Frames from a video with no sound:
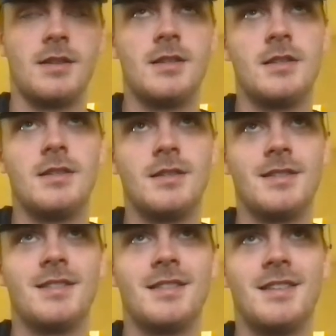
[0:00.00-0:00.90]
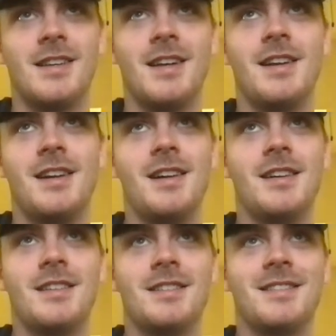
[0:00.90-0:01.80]

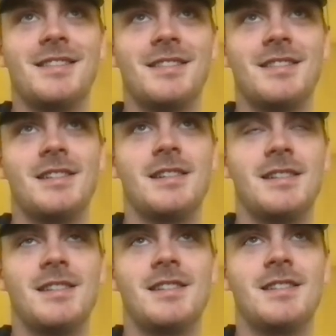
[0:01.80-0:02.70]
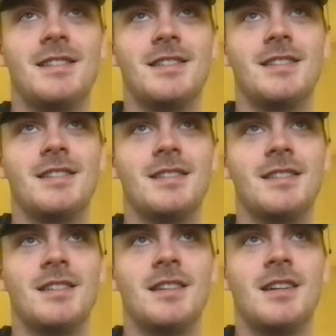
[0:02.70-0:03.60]

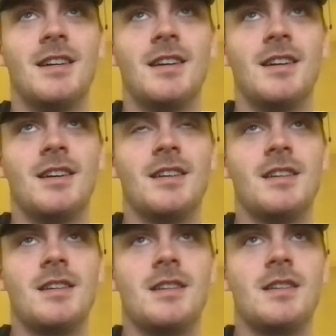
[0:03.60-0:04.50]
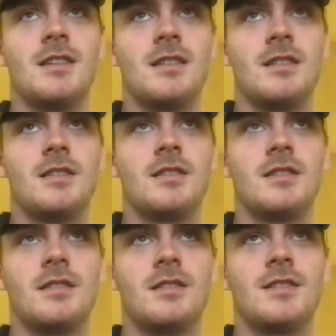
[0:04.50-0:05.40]

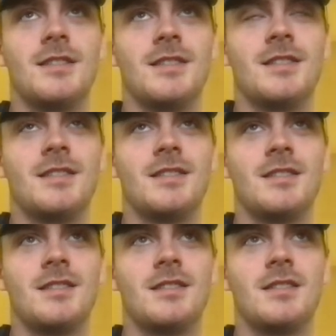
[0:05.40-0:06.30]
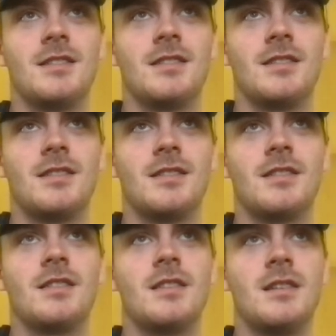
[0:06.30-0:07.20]

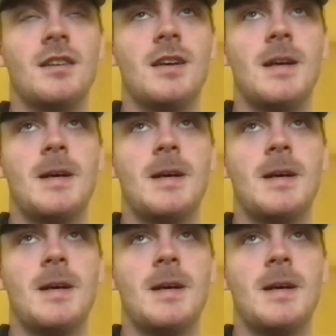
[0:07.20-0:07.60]
(silent)